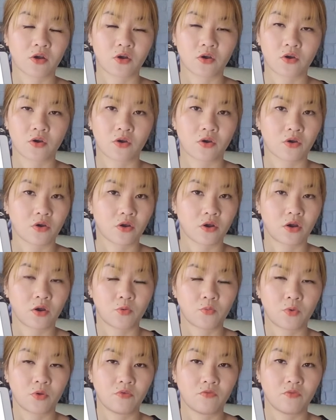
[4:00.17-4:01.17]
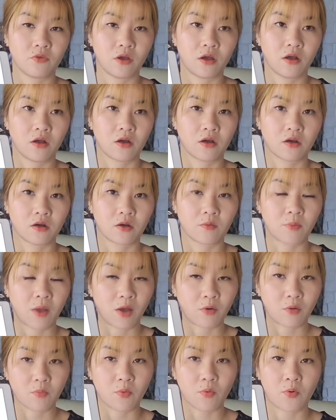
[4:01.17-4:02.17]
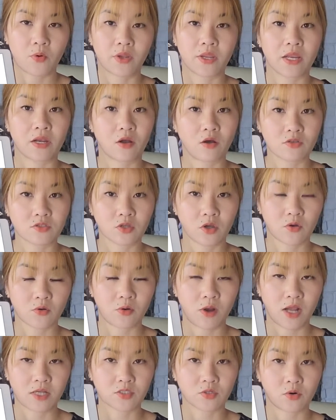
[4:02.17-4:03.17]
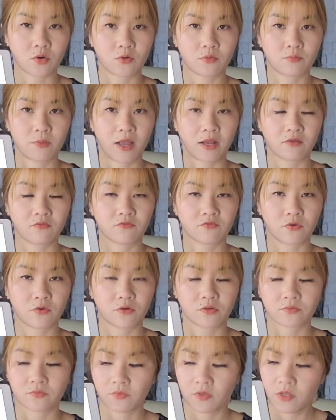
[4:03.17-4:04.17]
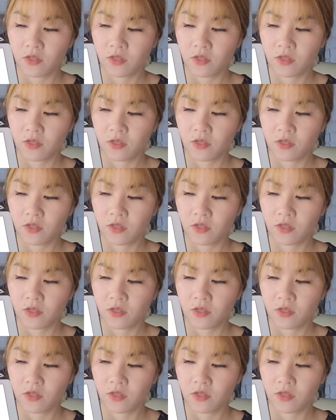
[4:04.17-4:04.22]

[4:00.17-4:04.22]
her PowerPoint and also her crash course back and forth.